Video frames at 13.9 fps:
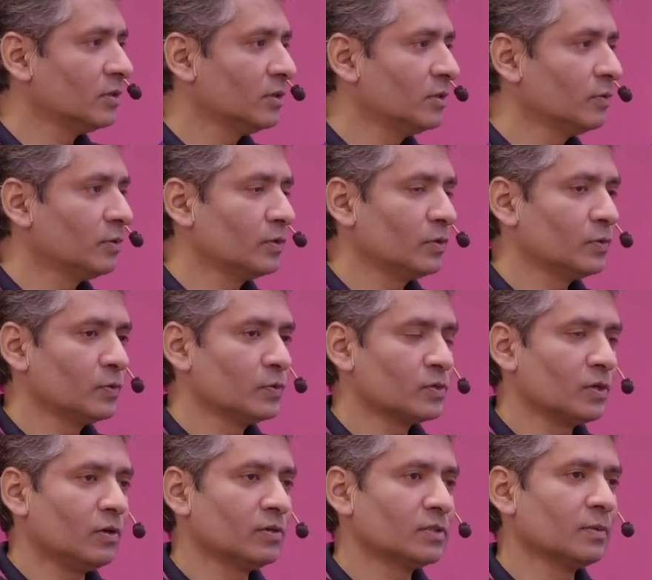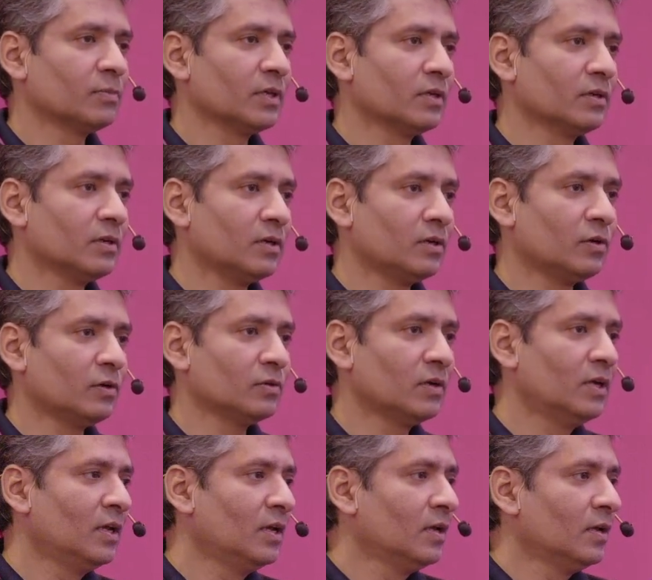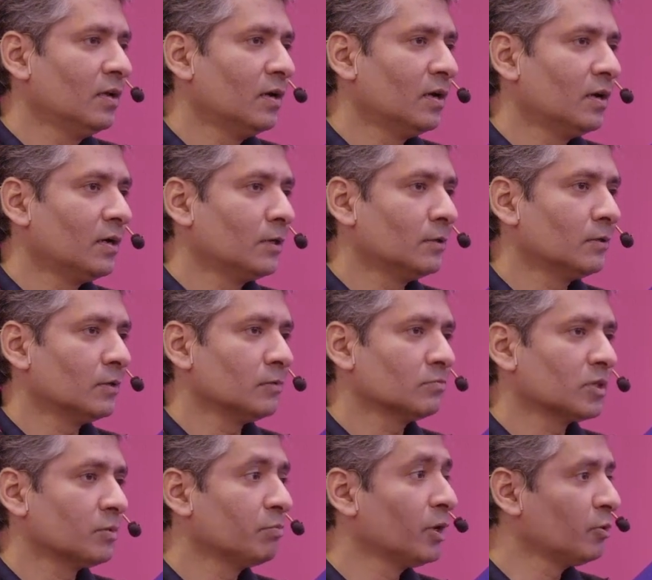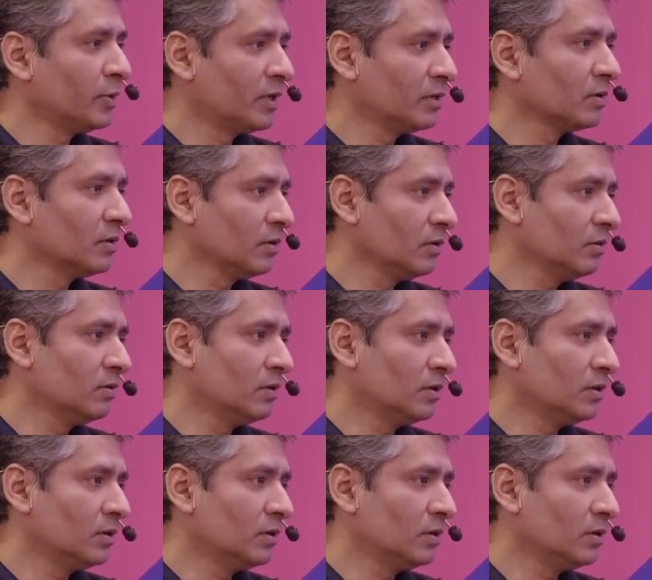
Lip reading: you want to use, or something around some biomedical